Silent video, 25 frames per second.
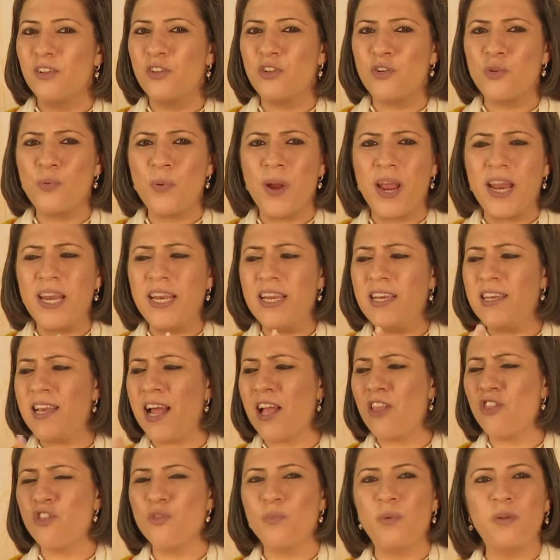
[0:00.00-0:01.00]
through any
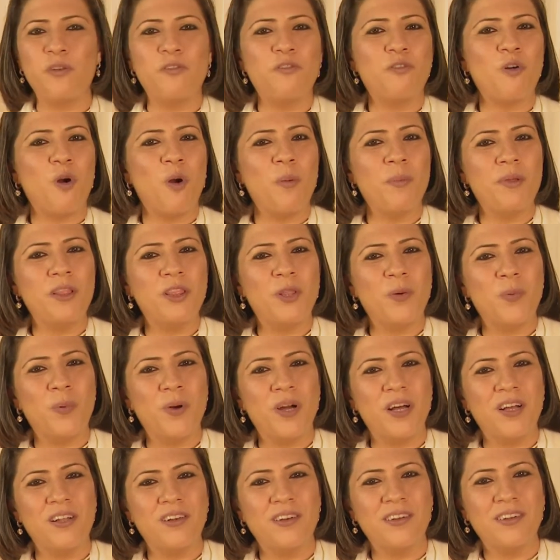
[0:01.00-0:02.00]
tangible form in the
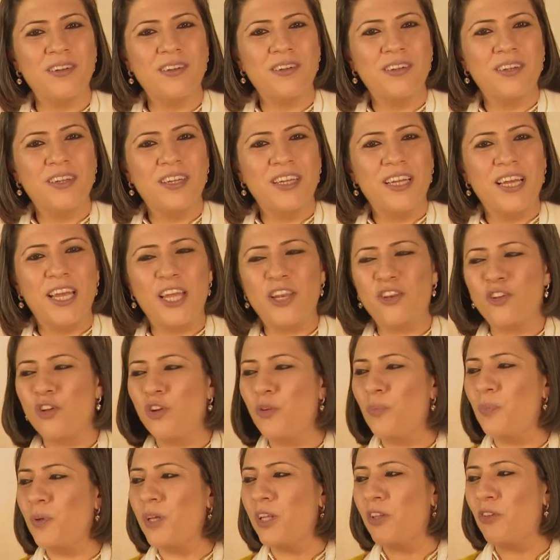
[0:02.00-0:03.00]
world. It
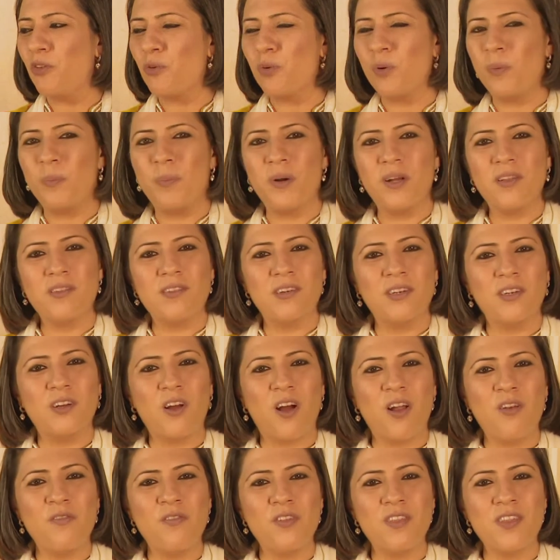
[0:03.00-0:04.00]
could be through a personal
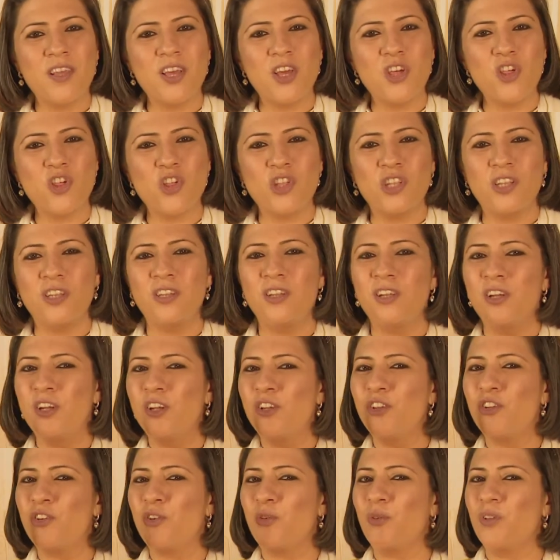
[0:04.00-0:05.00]
conversation,
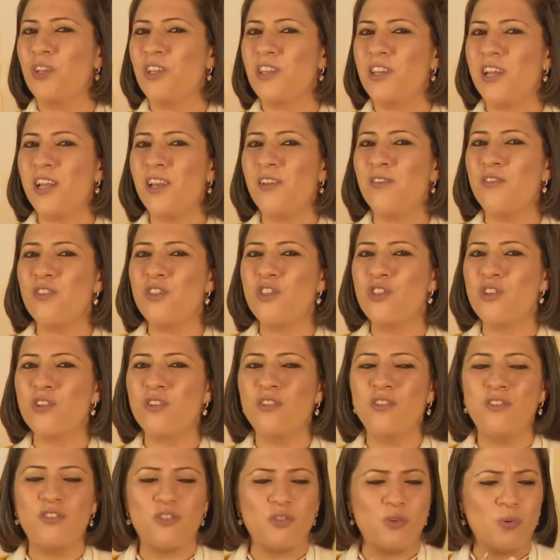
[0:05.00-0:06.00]
through the
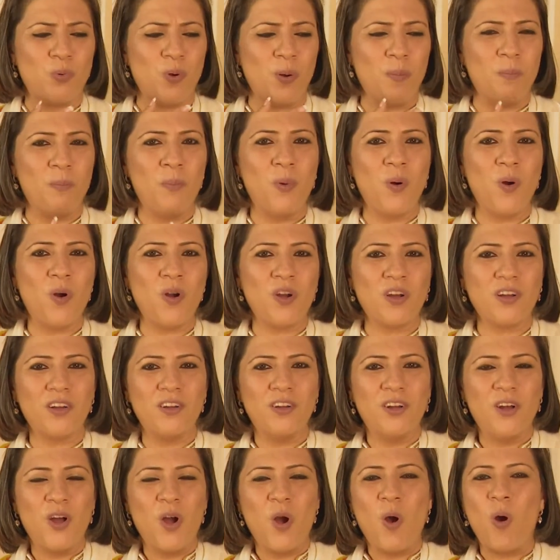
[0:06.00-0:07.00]
television, through a book,
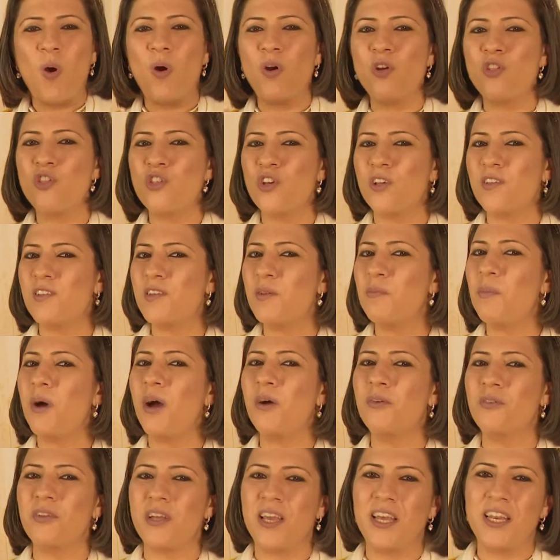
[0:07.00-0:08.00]
or just
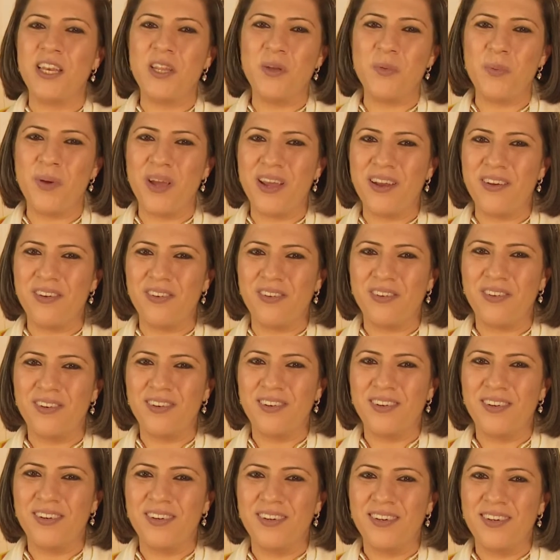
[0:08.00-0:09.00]
about anywhere.
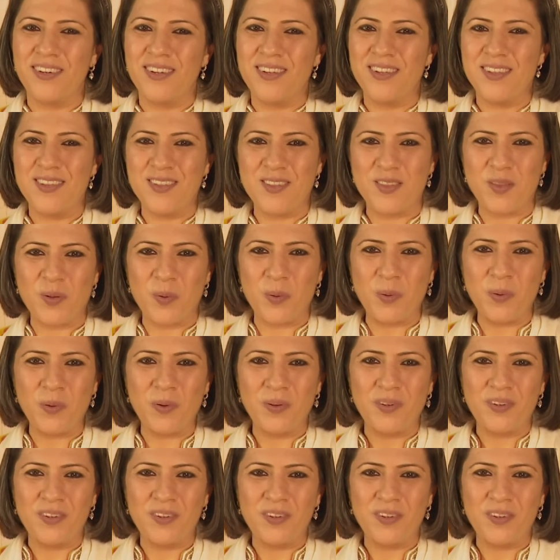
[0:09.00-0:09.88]
So,